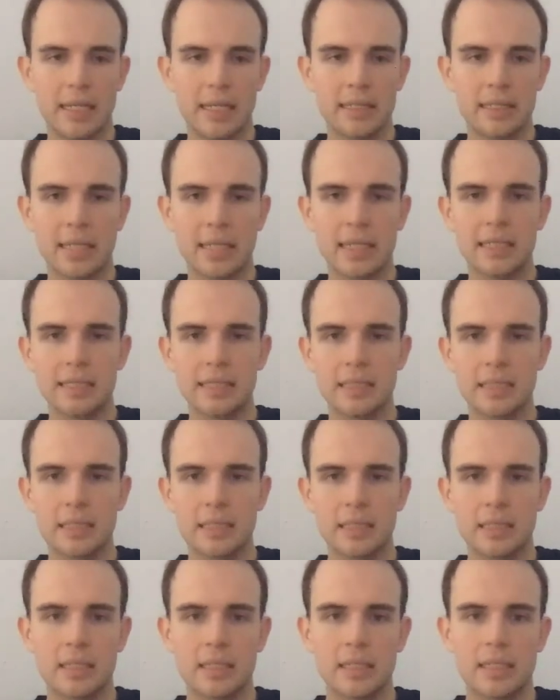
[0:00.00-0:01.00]
dust,
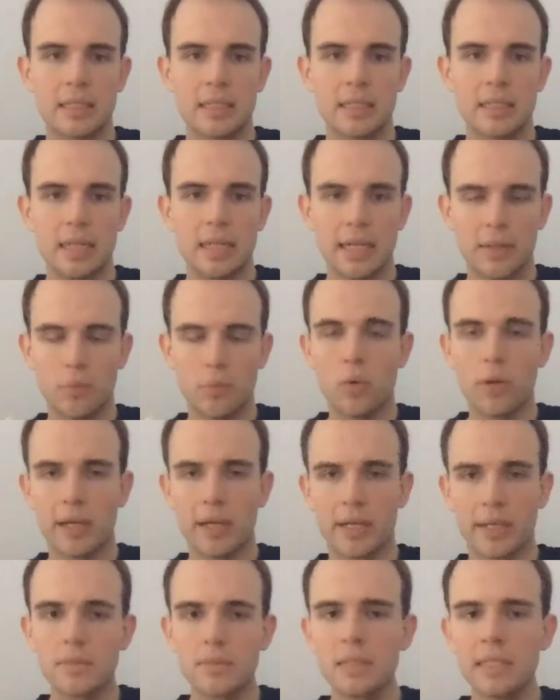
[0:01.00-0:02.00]
and water.
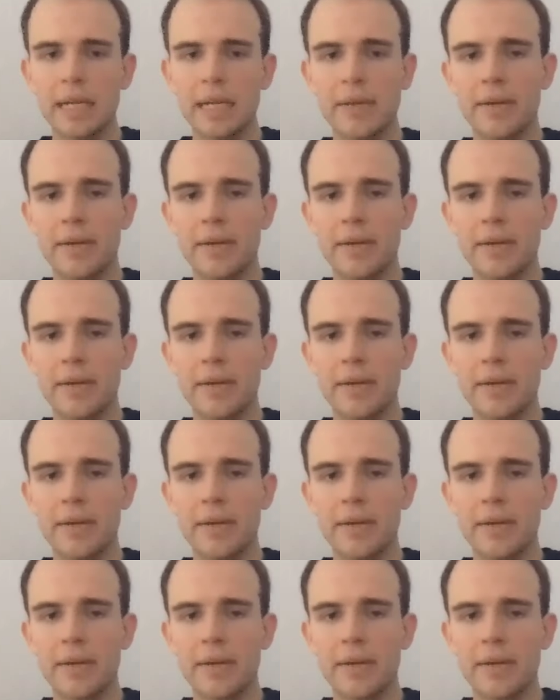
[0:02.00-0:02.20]
Now,